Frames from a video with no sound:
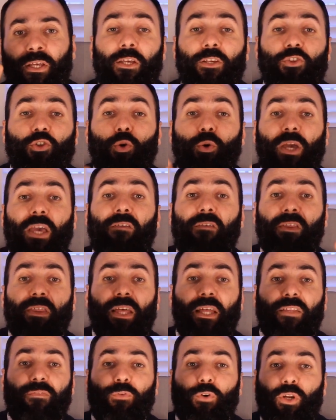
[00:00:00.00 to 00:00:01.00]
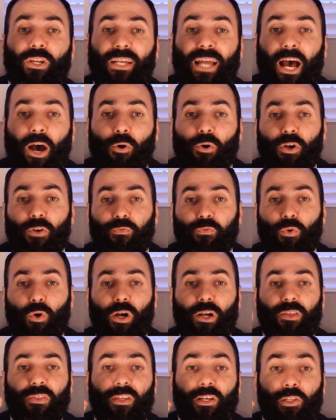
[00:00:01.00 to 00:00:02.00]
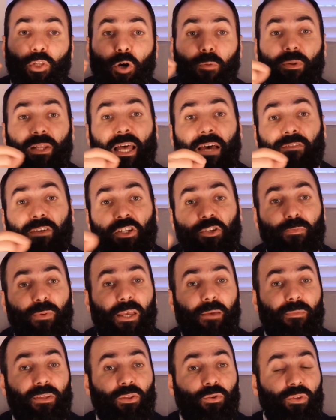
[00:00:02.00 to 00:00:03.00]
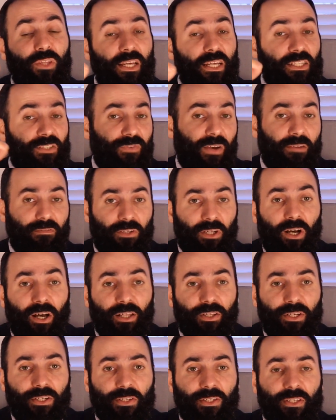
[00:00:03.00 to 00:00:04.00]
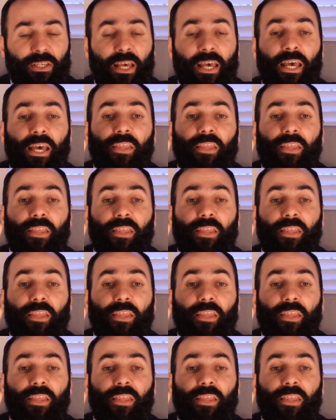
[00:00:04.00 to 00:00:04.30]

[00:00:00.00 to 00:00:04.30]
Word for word: So given that for an hour of work, the global average payment today is five dollars,